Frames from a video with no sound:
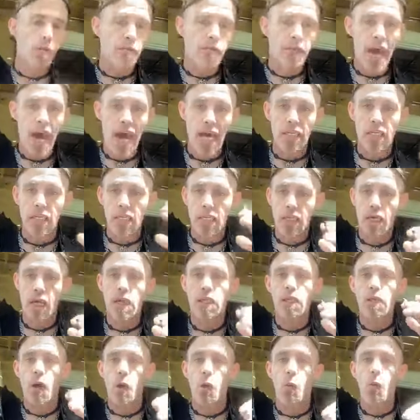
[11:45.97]
of that
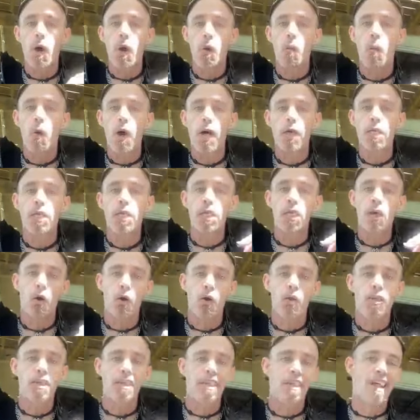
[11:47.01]
sits on what was the
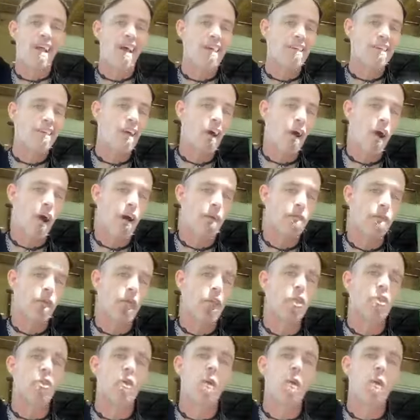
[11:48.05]
Ursuline convent.